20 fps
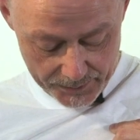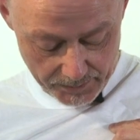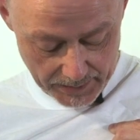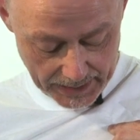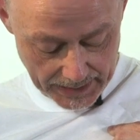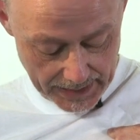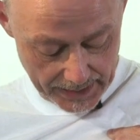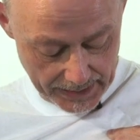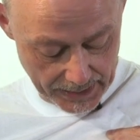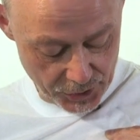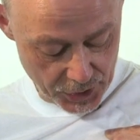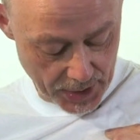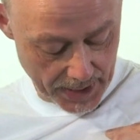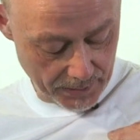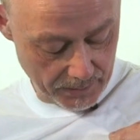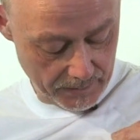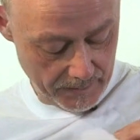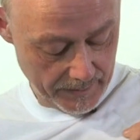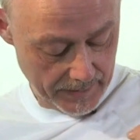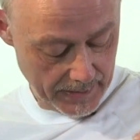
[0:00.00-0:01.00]
from the kidney
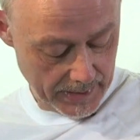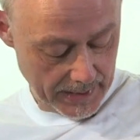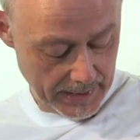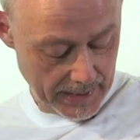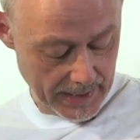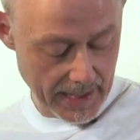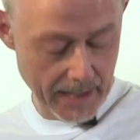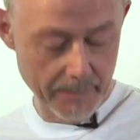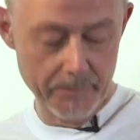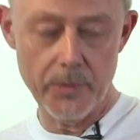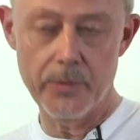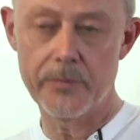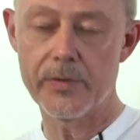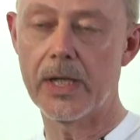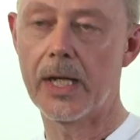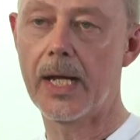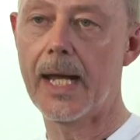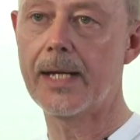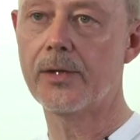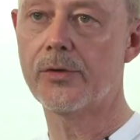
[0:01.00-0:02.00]
channel and moves
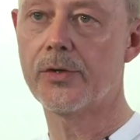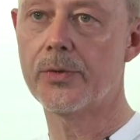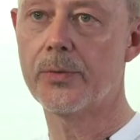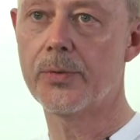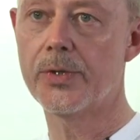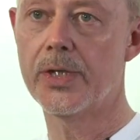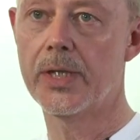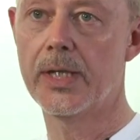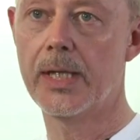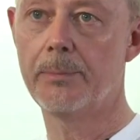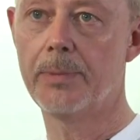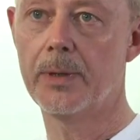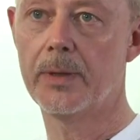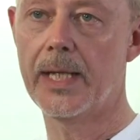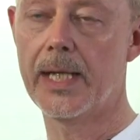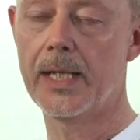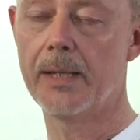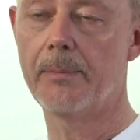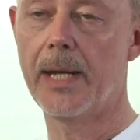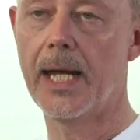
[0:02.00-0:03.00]
lateral to the nipple
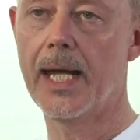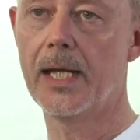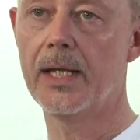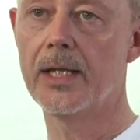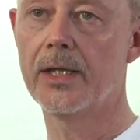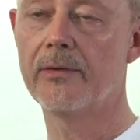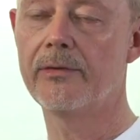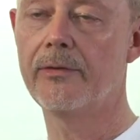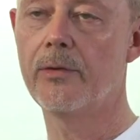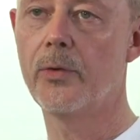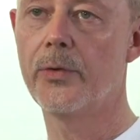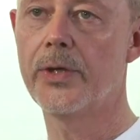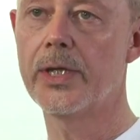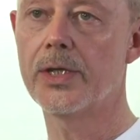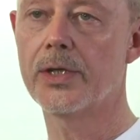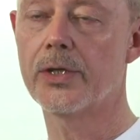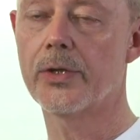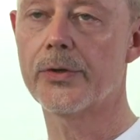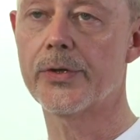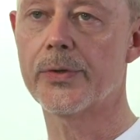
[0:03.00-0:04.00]
in a male in the 4th
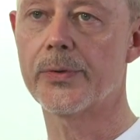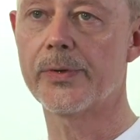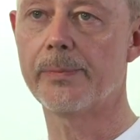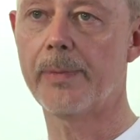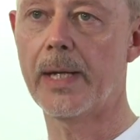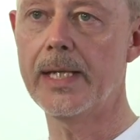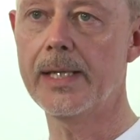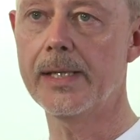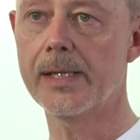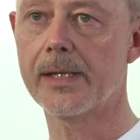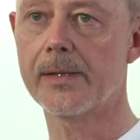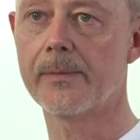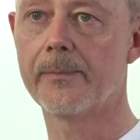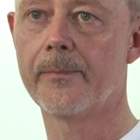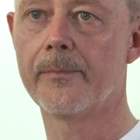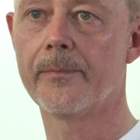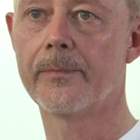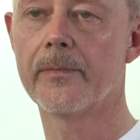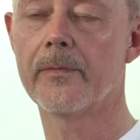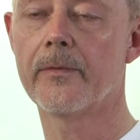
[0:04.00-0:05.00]
intercostal space
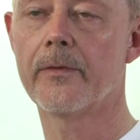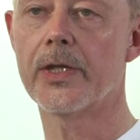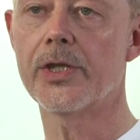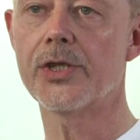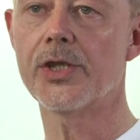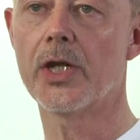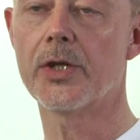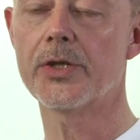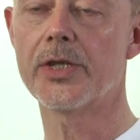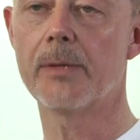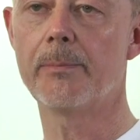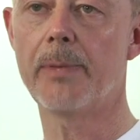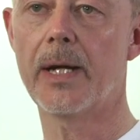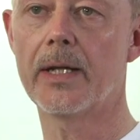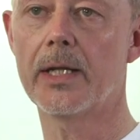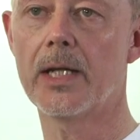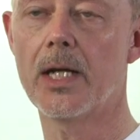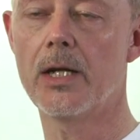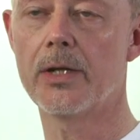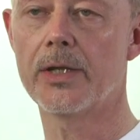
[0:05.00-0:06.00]
for the start of the
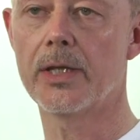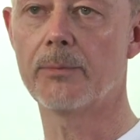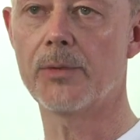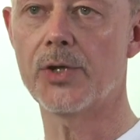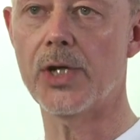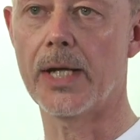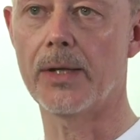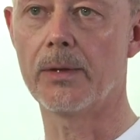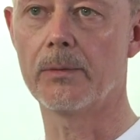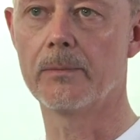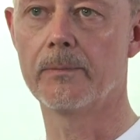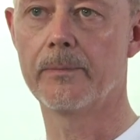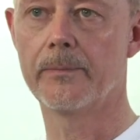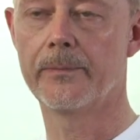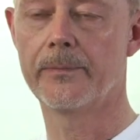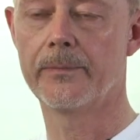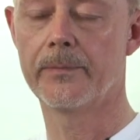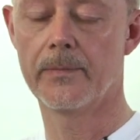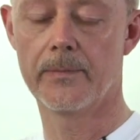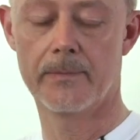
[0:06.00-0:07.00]
pericardium channel.
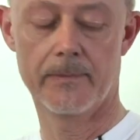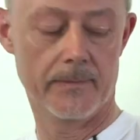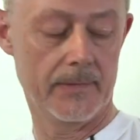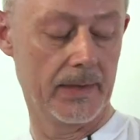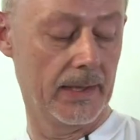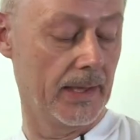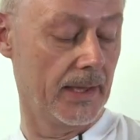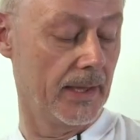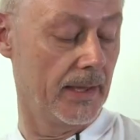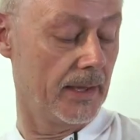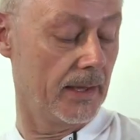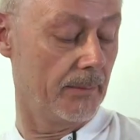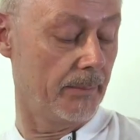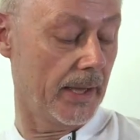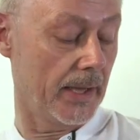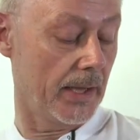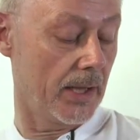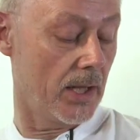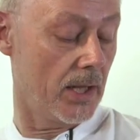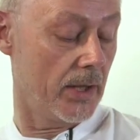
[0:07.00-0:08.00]
The
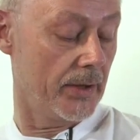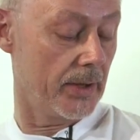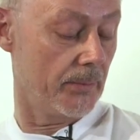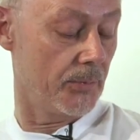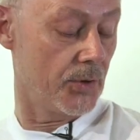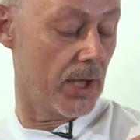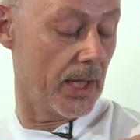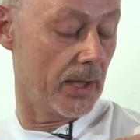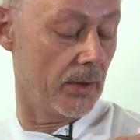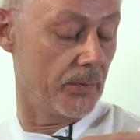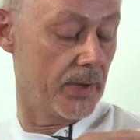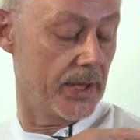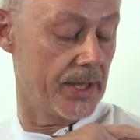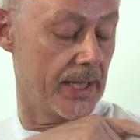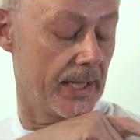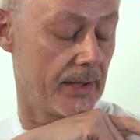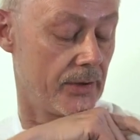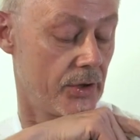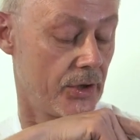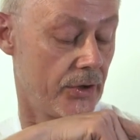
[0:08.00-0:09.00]
pericardium channel
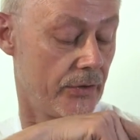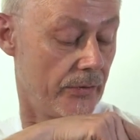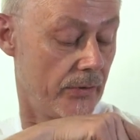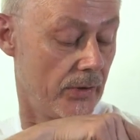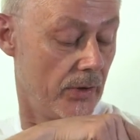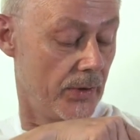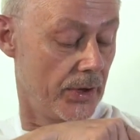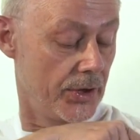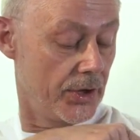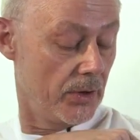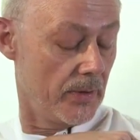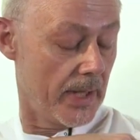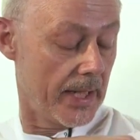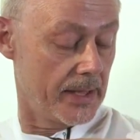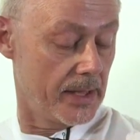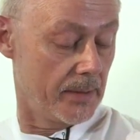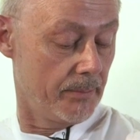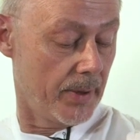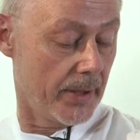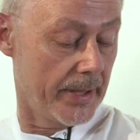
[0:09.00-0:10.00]
descends through the 2
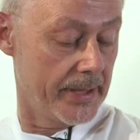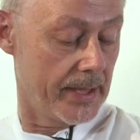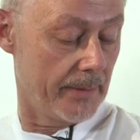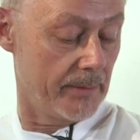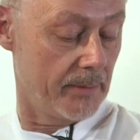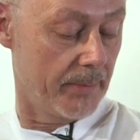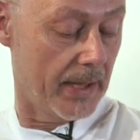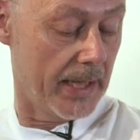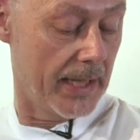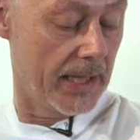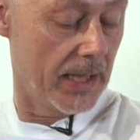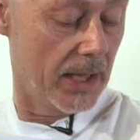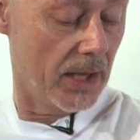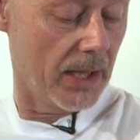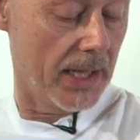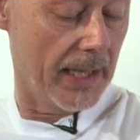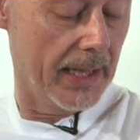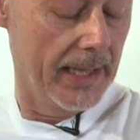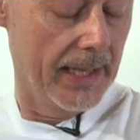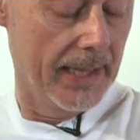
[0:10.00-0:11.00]
heads of biceps
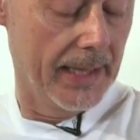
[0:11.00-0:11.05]
brachii,